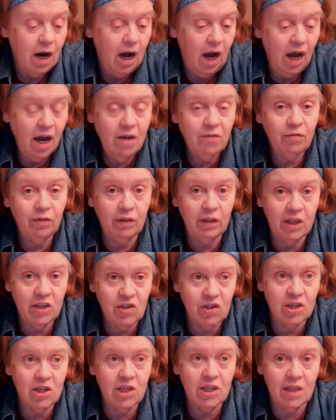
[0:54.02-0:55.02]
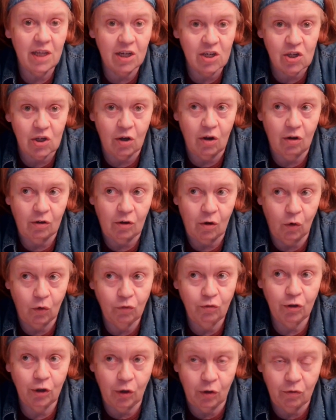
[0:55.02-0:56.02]
I've listened to that song
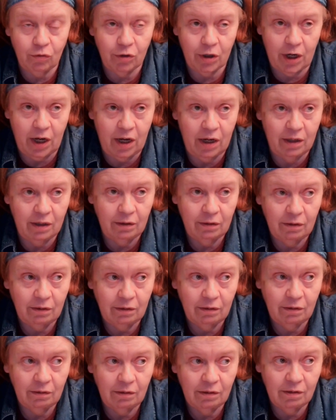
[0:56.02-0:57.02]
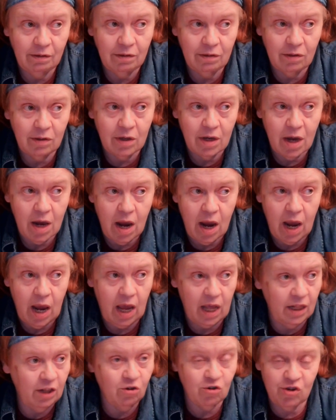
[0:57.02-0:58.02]
over and over again.
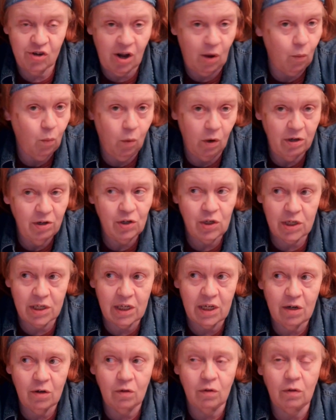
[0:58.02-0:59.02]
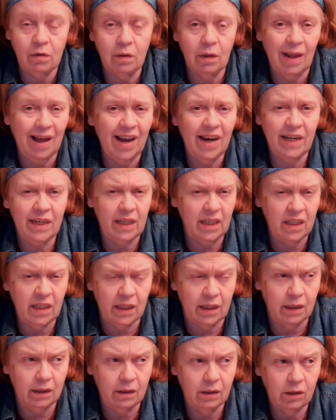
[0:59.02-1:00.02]
And there's not one single line in
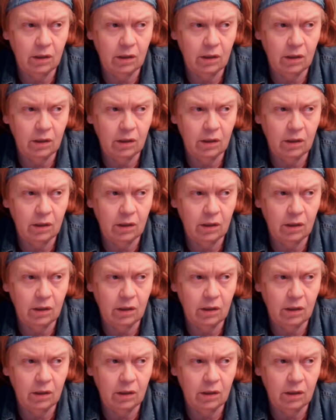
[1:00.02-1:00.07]
it